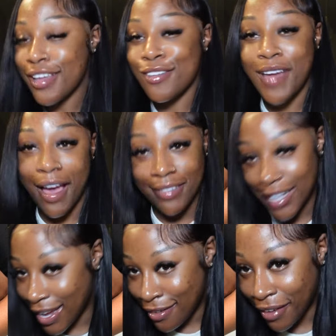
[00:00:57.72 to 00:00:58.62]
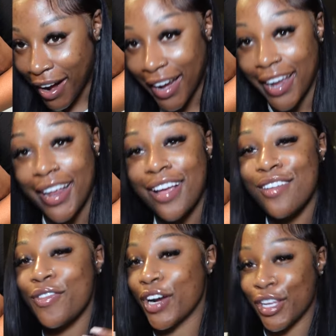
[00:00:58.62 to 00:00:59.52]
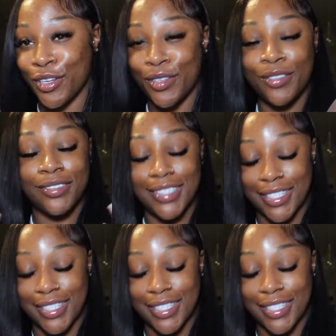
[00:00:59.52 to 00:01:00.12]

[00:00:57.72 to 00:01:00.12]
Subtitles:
You have to eat right for you to